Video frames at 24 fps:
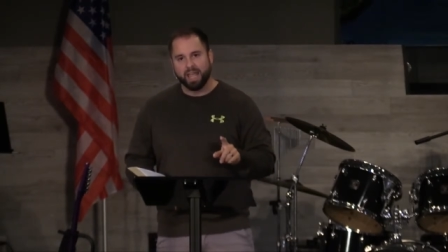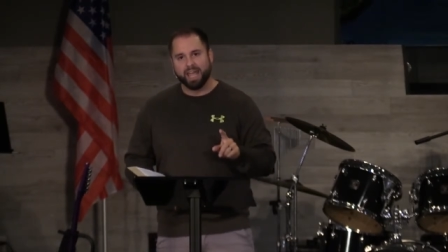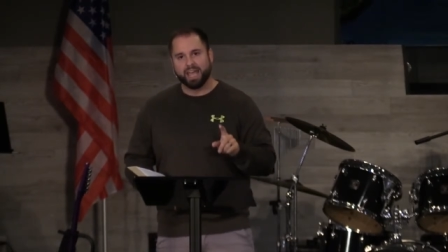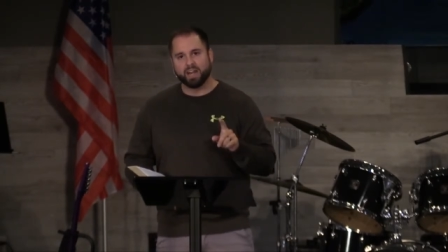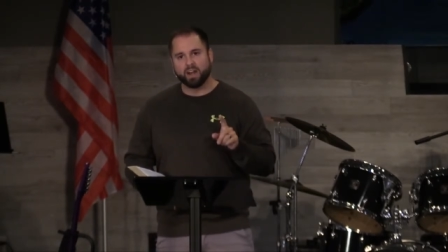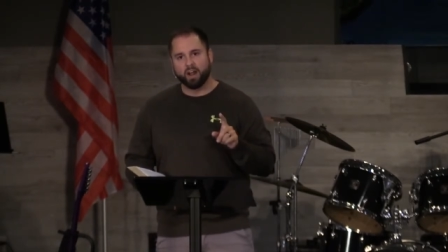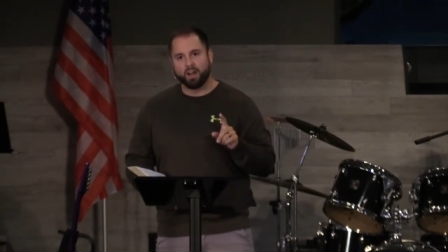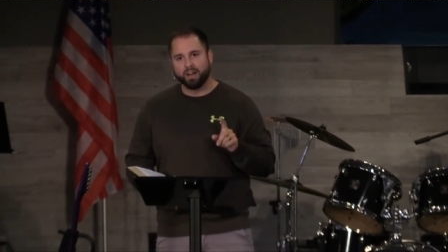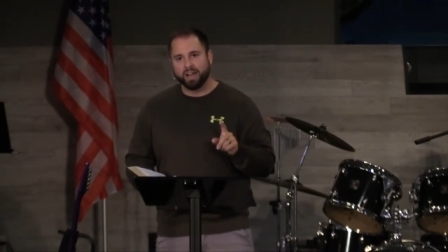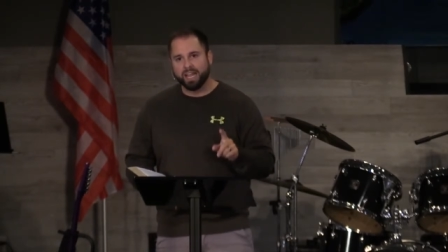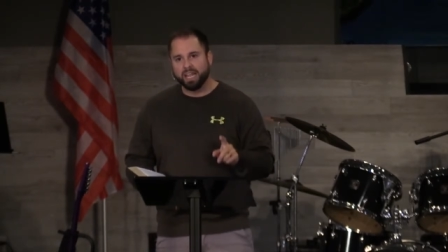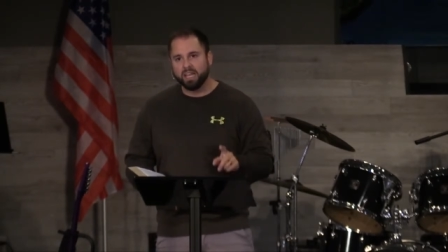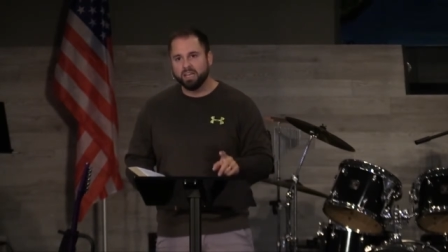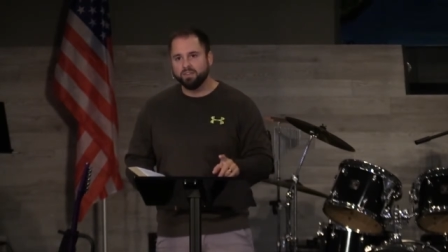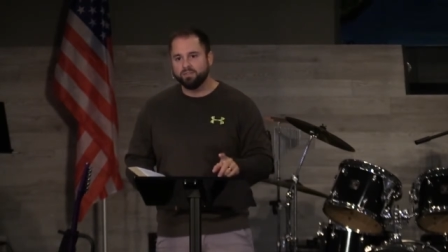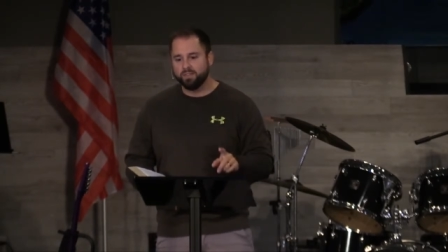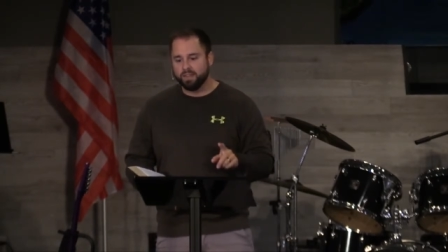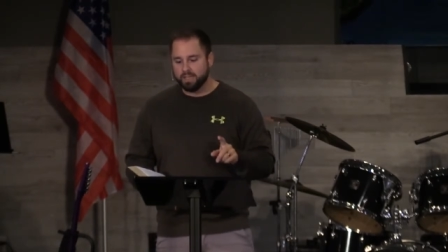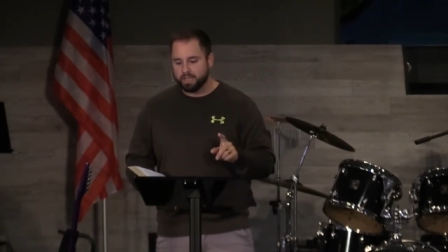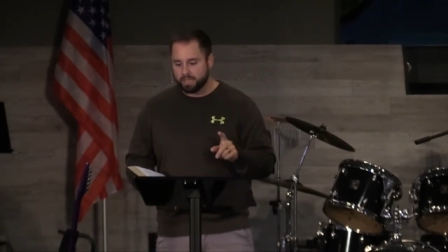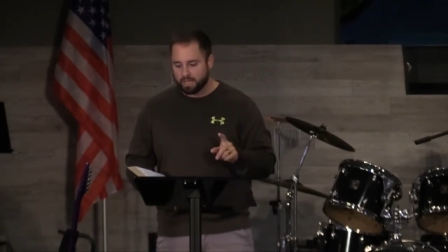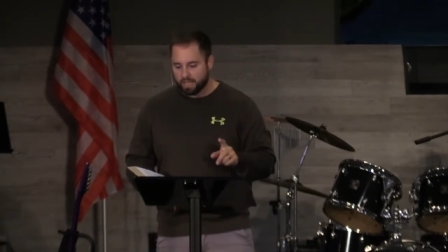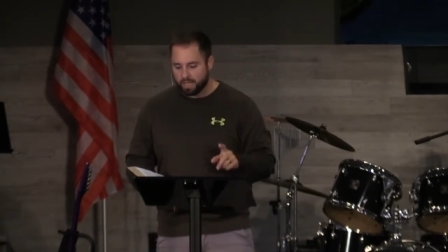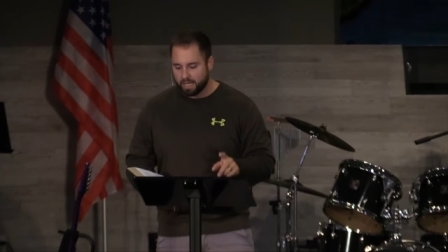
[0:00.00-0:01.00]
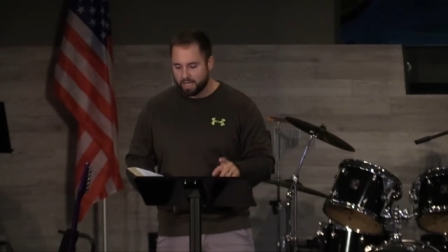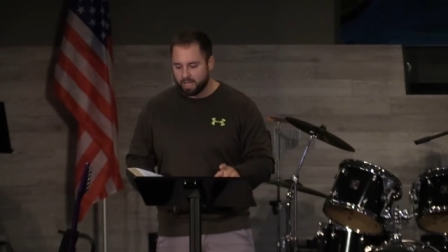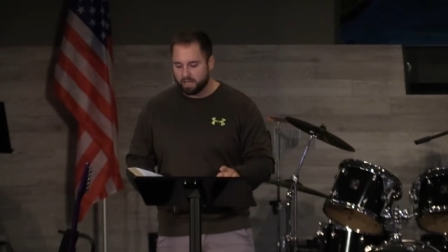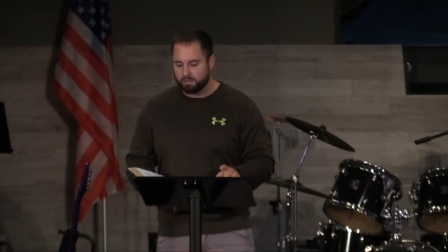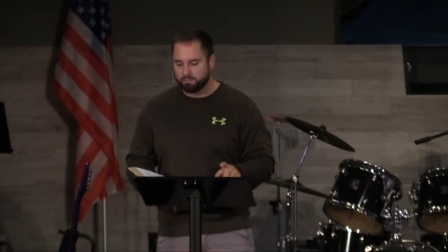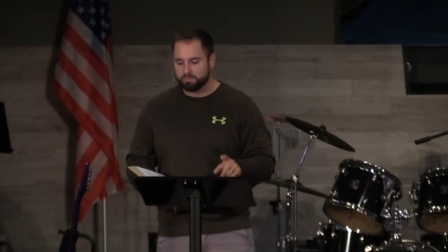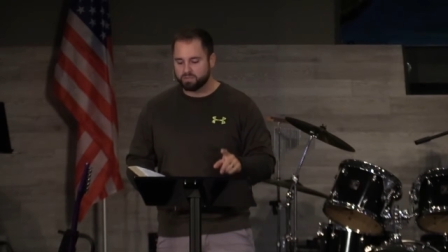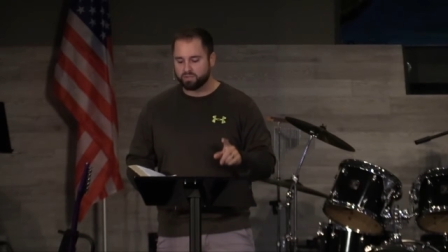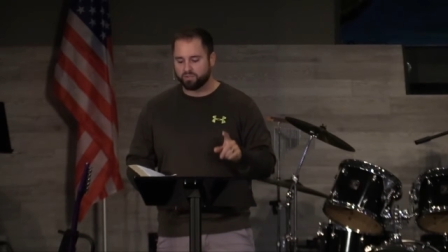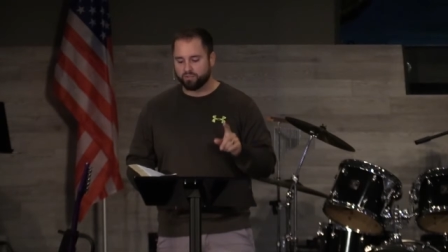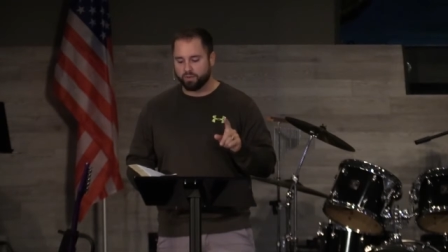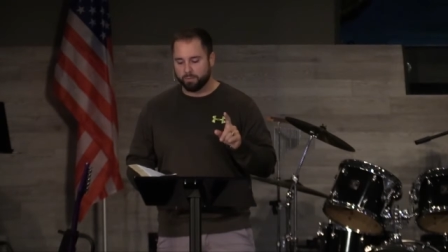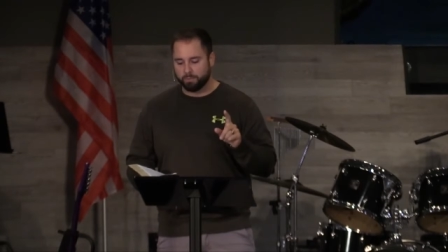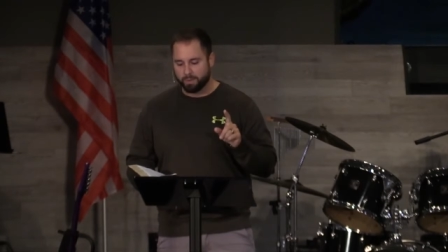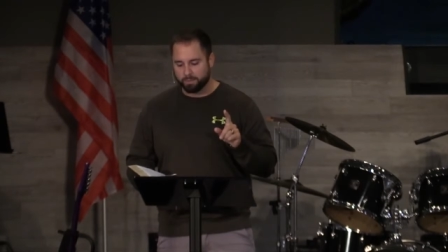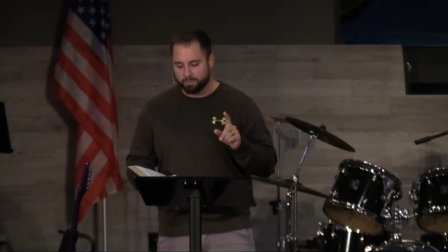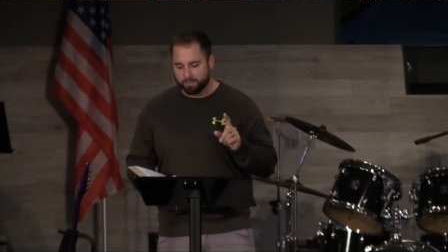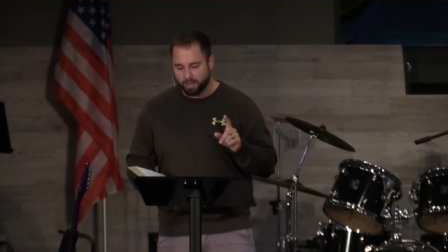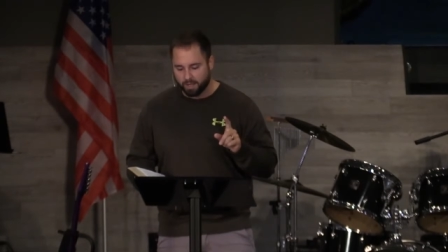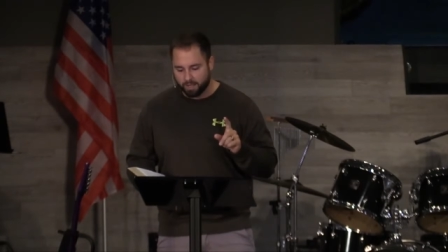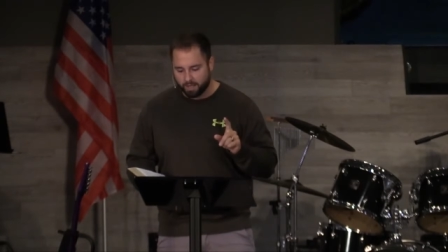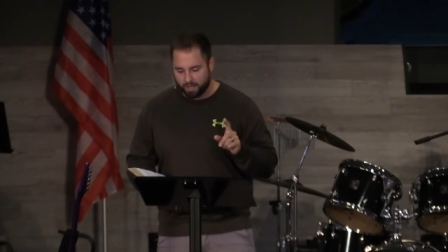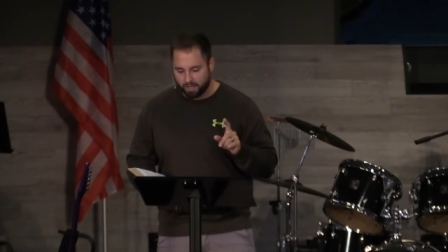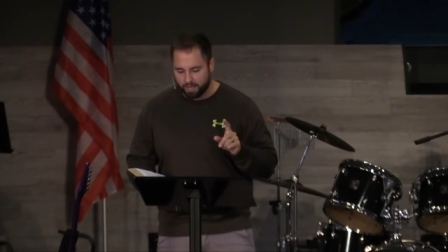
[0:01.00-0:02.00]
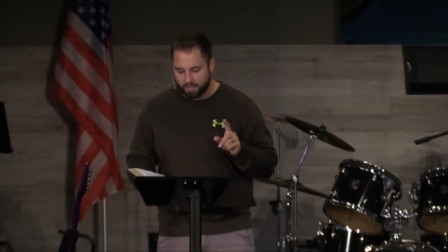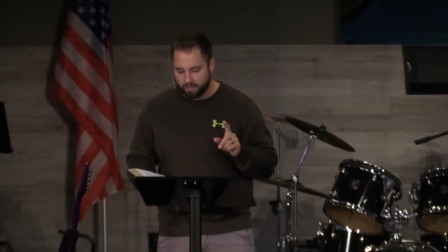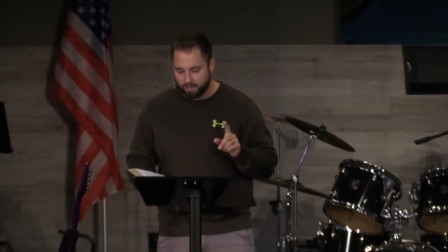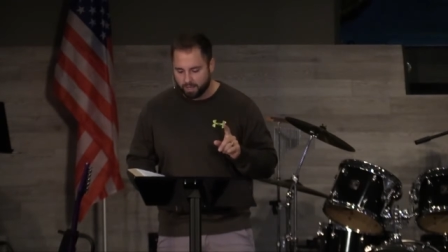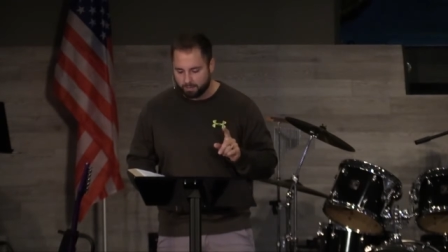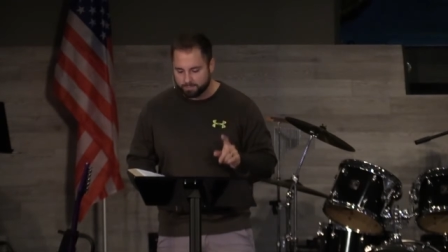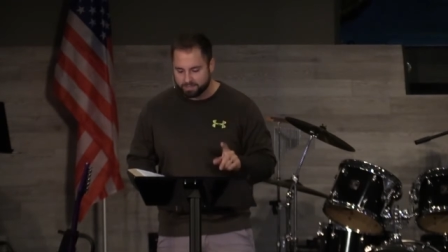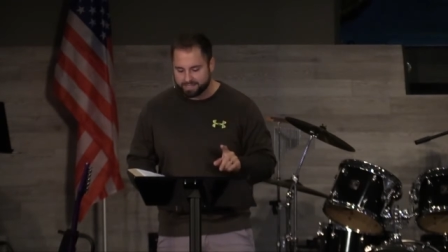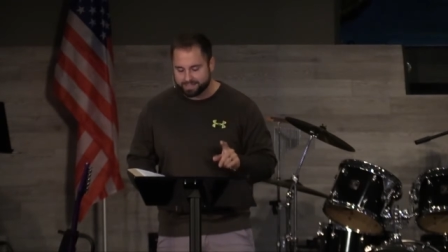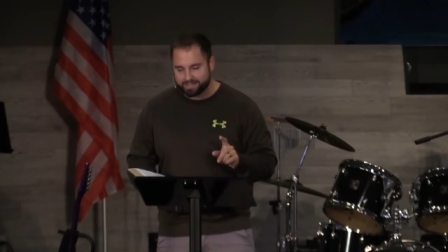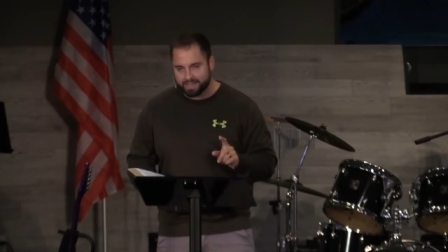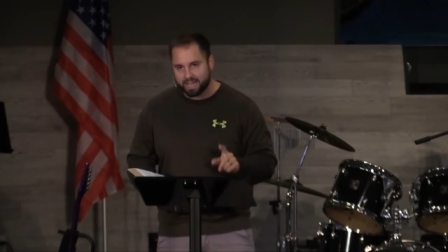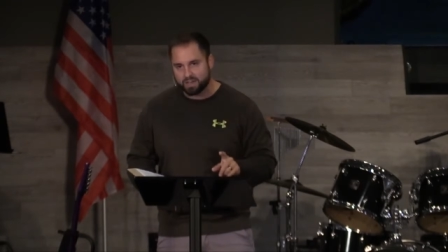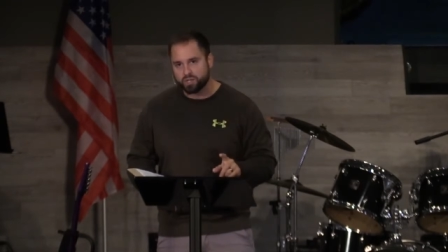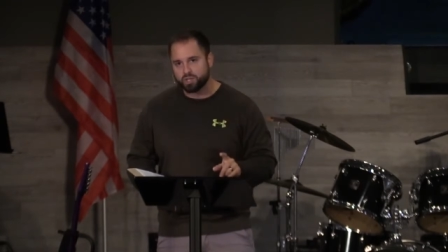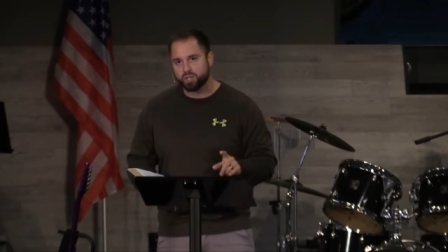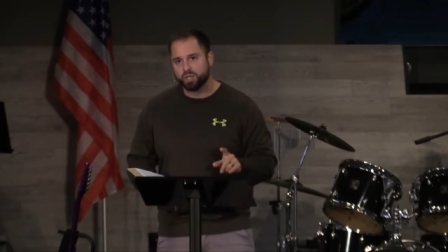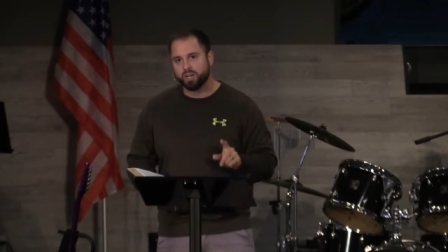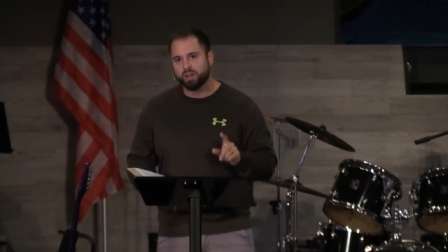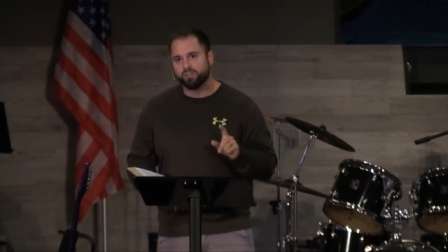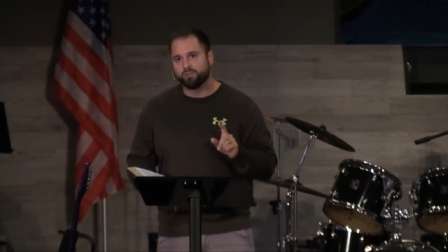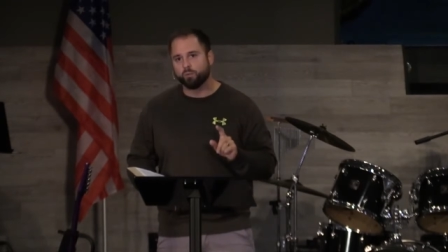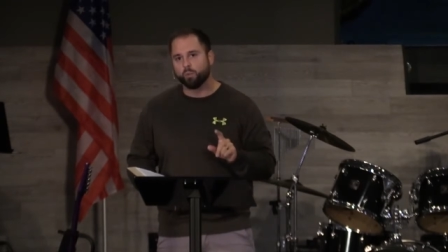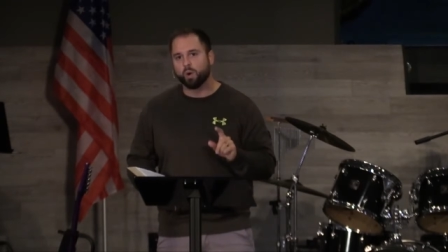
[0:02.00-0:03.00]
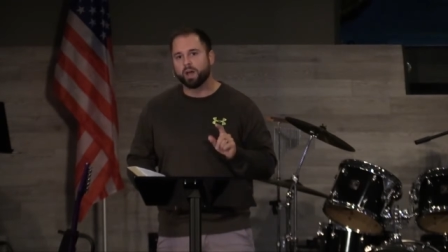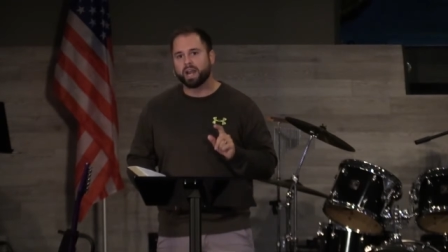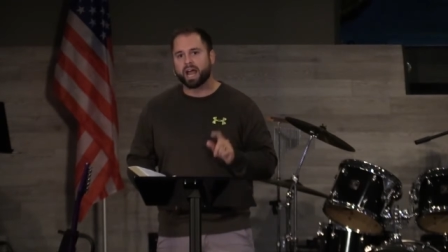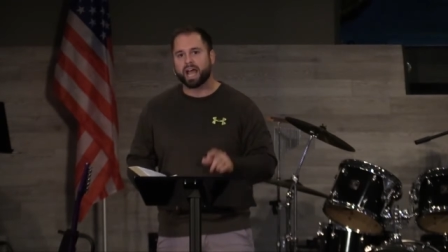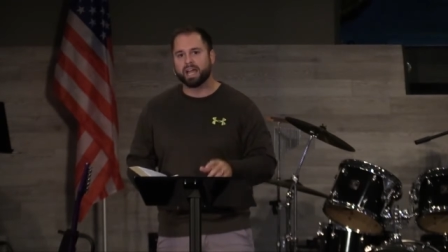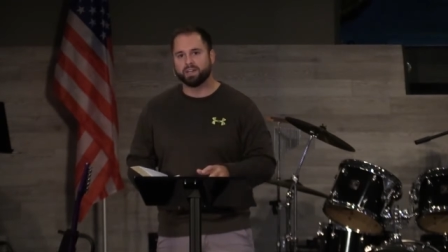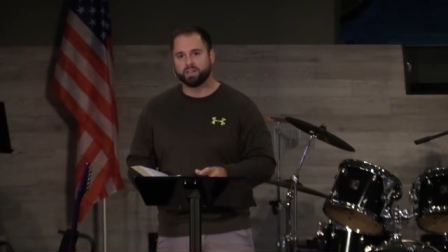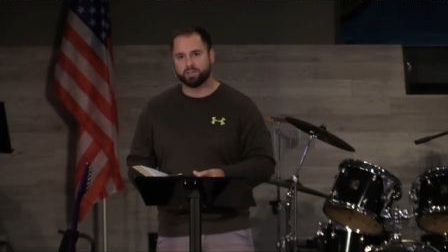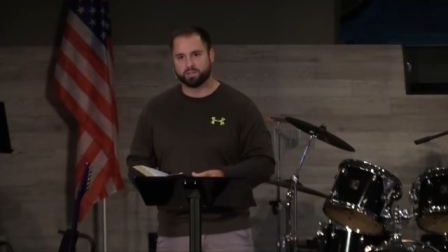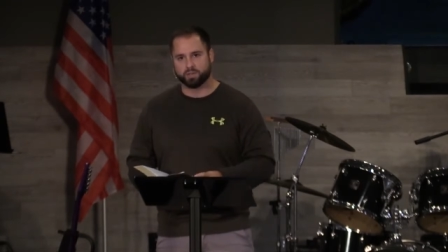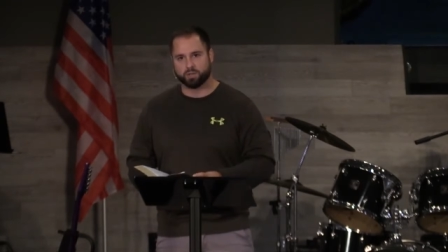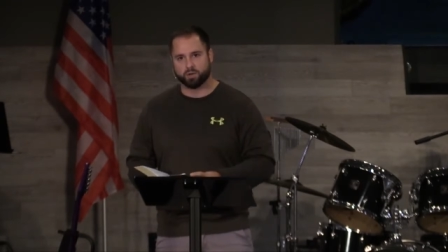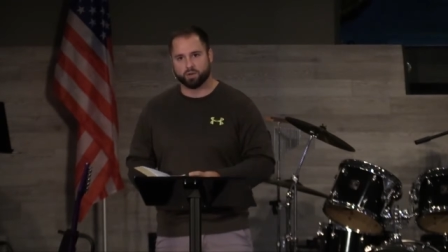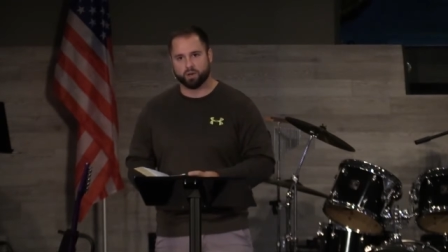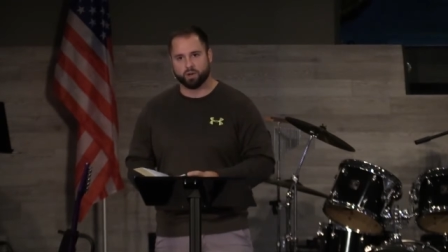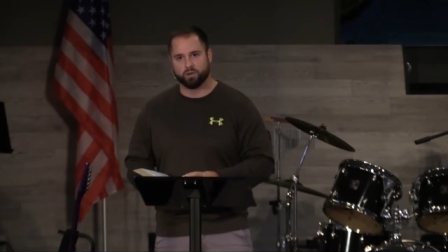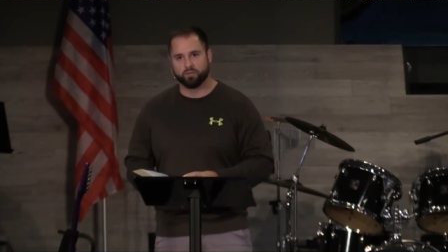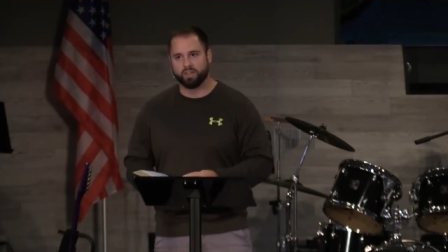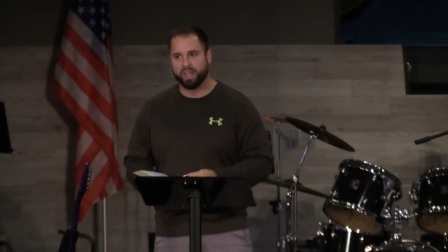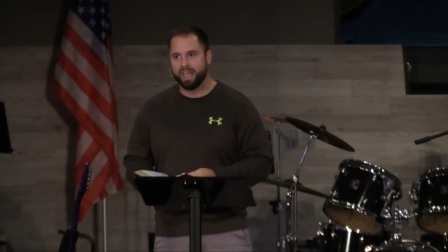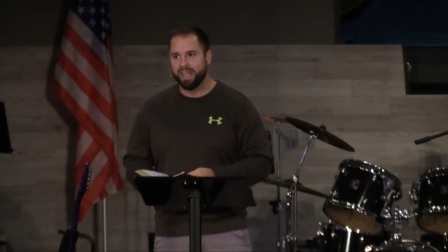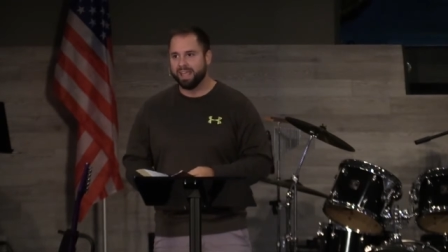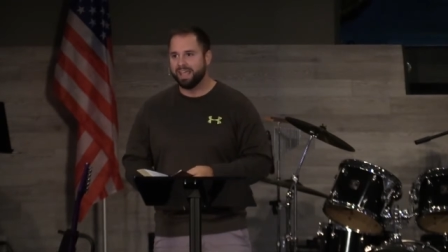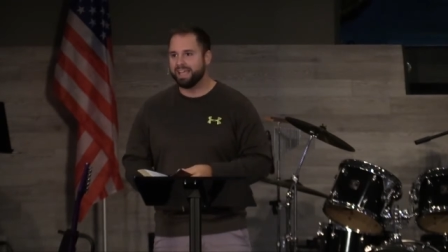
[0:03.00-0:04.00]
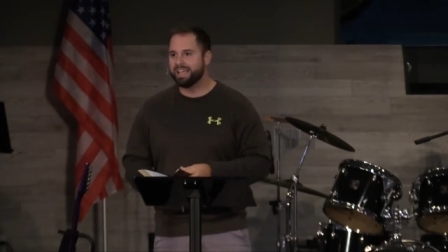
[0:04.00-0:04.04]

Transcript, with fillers: and our envy comes from an obsession of what I deserve.